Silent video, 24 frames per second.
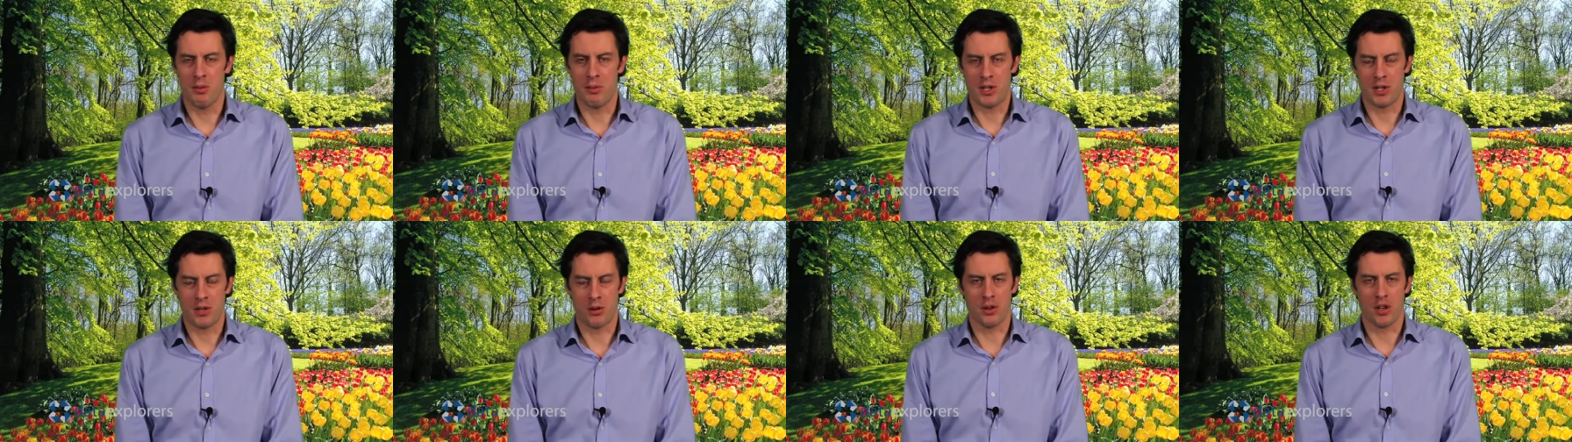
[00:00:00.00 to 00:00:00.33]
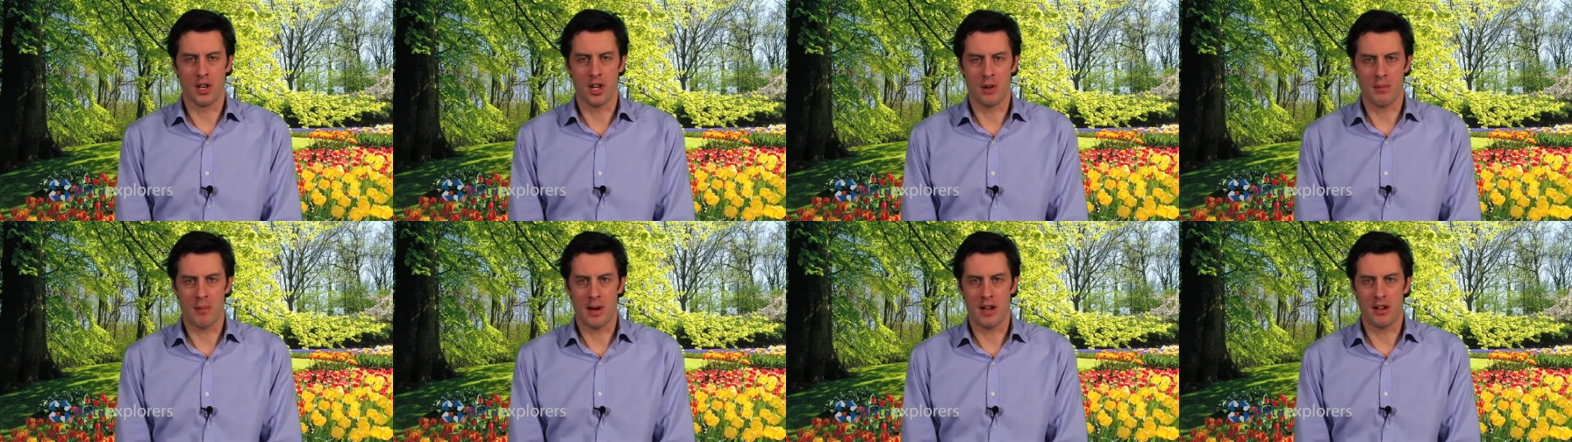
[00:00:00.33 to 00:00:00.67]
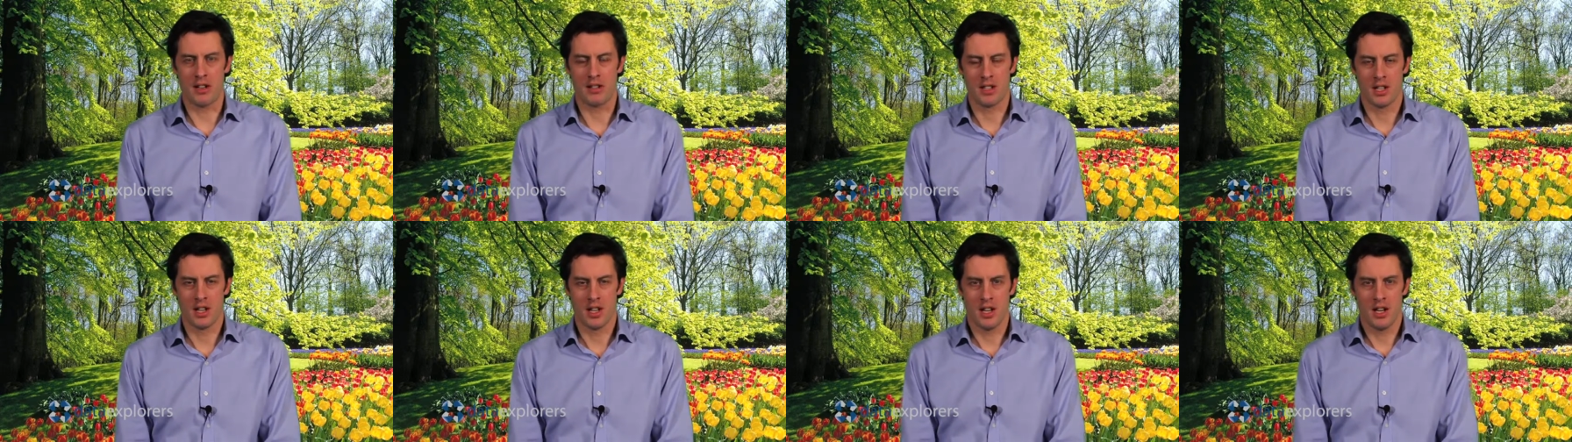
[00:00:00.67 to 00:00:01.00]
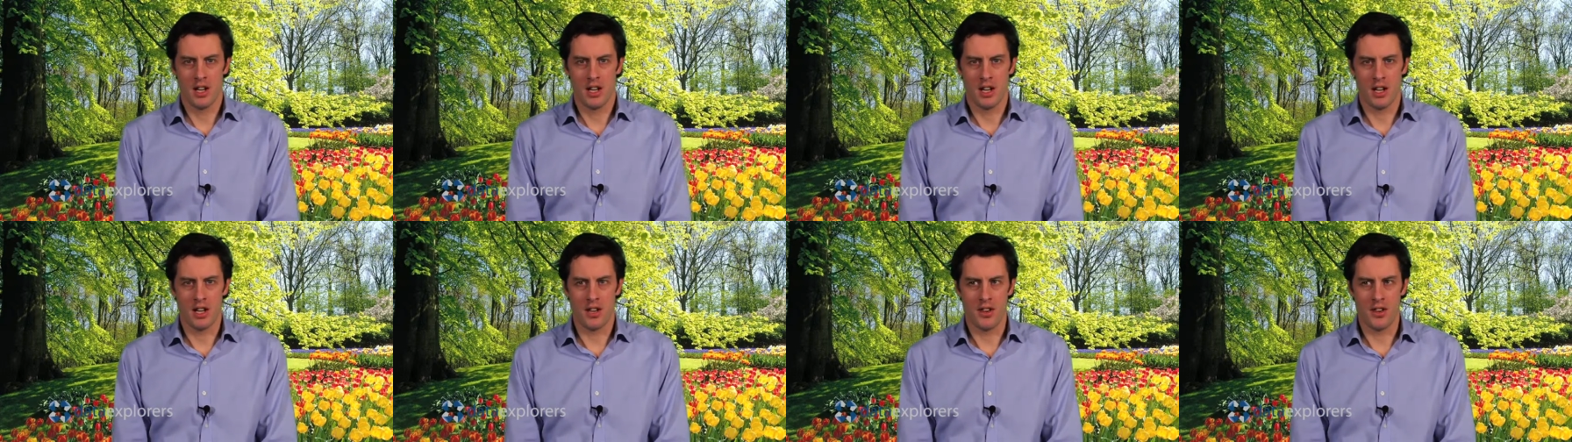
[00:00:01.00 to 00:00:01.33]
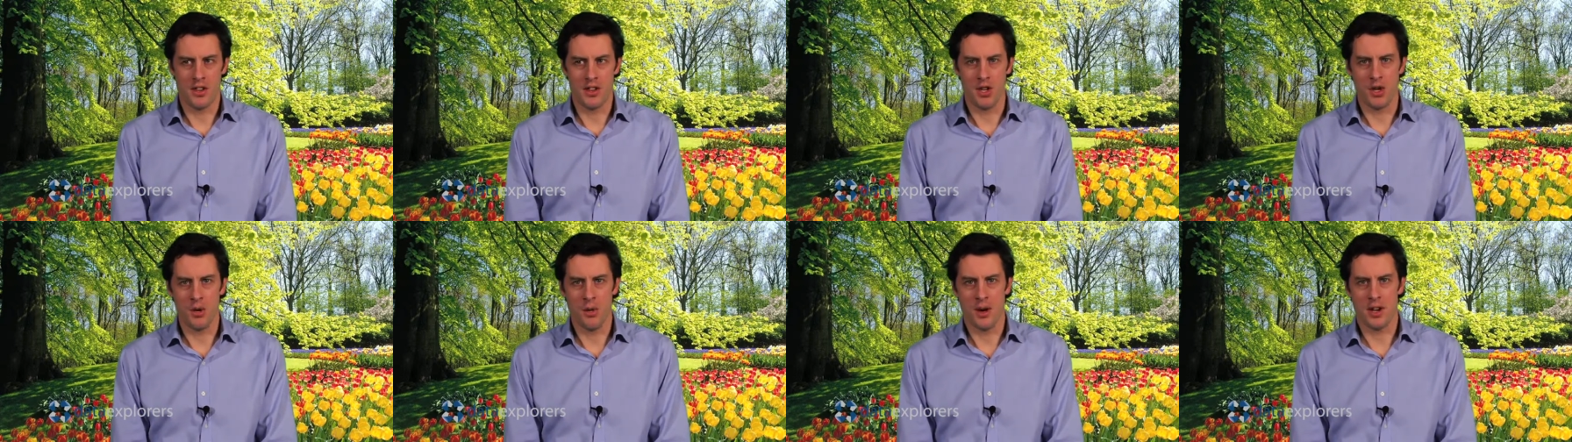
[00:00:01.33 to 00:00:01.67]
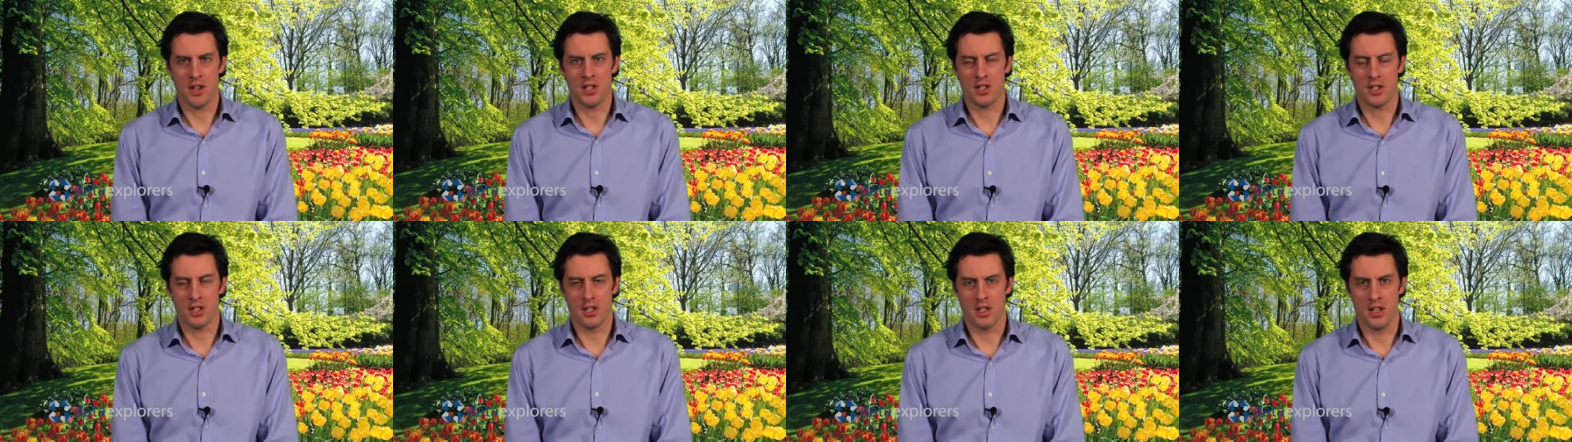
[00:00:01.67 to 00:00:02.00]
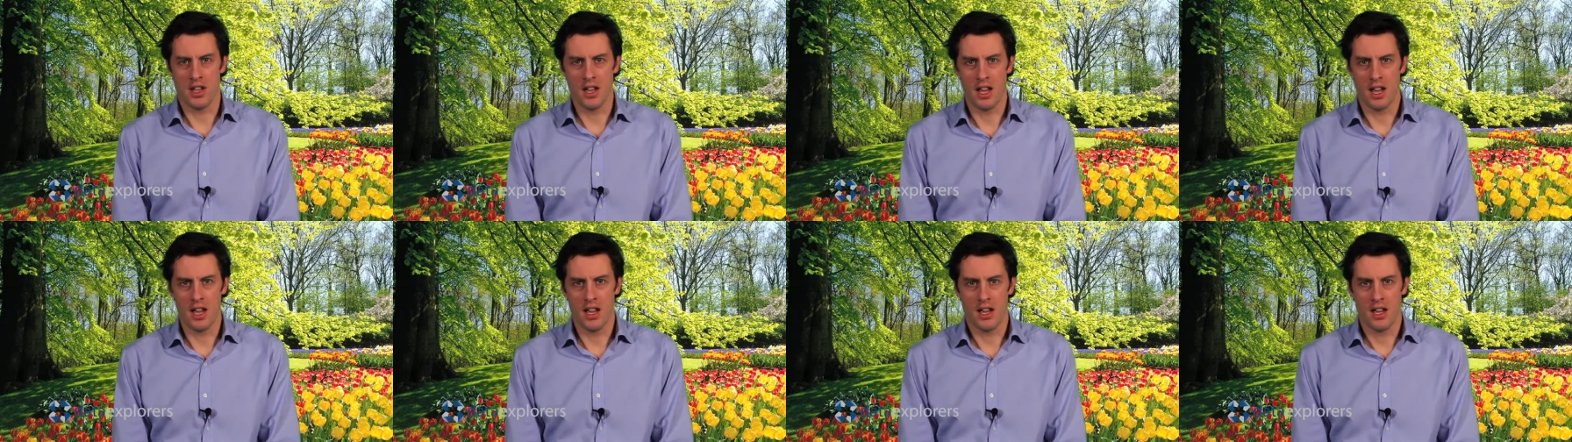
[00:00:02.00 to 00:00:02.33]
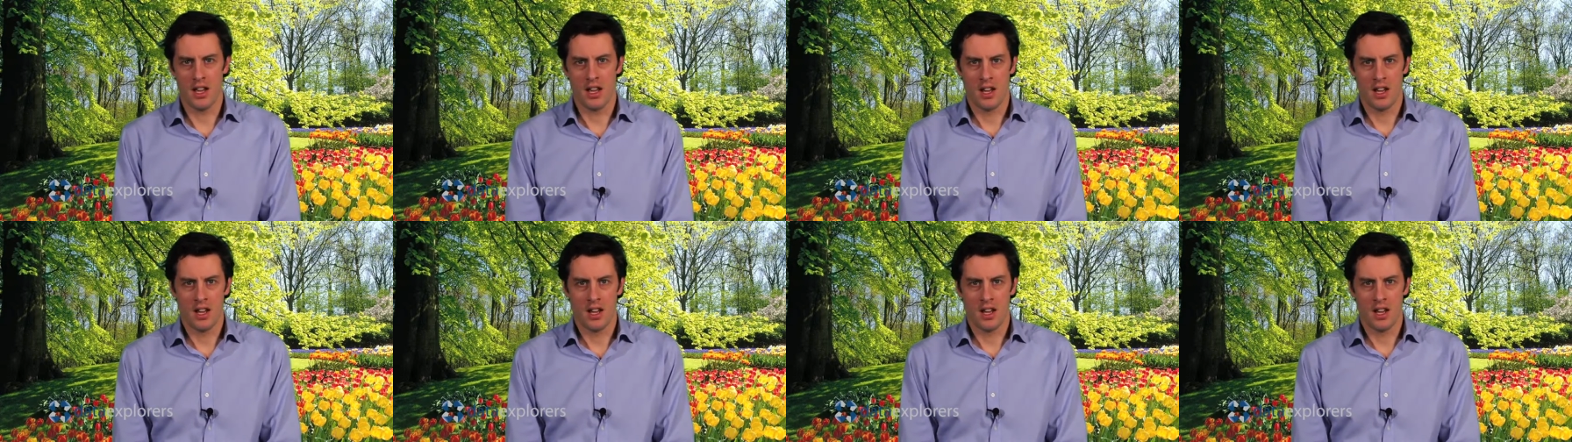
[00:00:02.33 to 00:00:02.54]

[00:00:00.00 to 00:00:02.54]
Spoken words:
be talking about the US and their